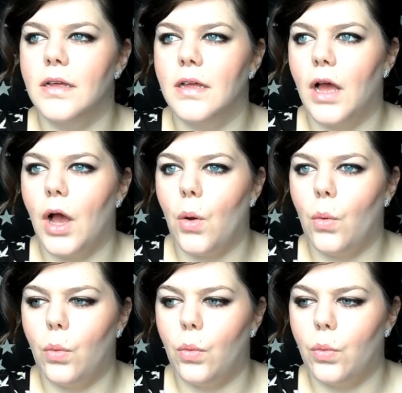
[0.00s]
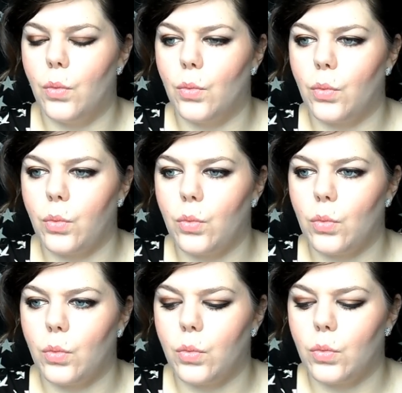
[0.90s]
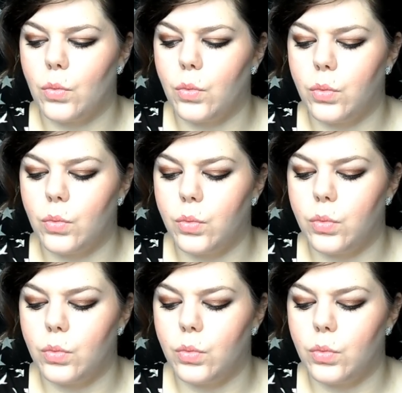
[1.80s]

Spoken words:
(no one is talking)